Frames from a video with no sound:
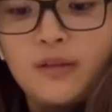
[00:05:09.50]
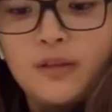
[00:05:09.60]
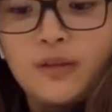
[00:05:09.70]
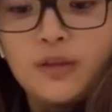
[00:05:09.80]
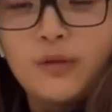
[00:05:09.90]

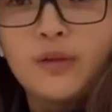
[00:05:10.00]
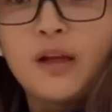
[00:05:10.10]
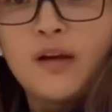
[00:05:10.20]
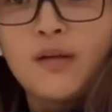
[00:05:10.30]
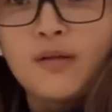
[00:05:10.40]
So
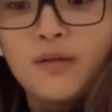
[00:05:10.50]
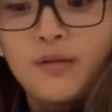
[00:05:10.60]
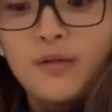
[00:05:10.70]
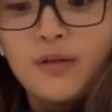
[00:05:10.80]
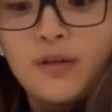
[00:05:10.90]
now
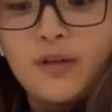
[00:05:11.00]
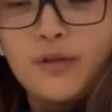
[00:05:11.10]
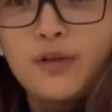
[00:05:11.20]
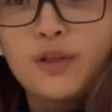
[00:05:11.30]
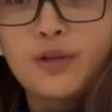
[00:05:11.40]
you
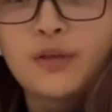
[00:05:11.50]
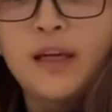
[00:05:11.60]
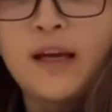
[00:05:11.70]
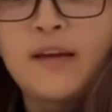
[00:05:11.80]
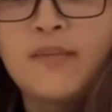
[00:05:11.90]
should
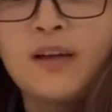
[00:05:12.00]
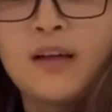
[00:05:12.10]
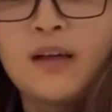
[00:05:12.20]
have a